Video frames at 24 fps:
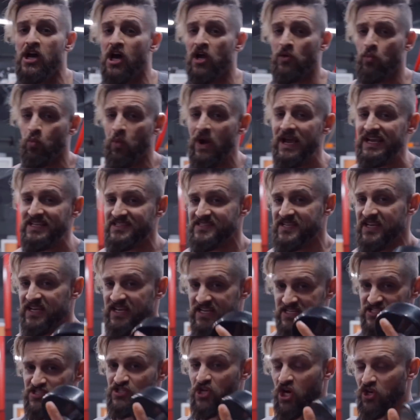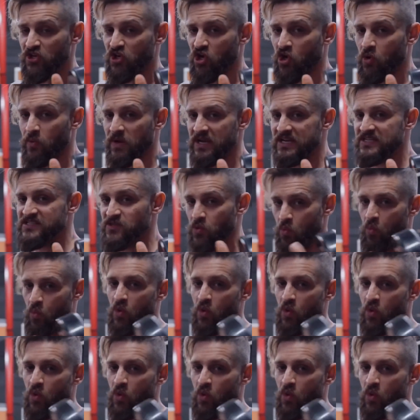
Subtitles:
and weight is not always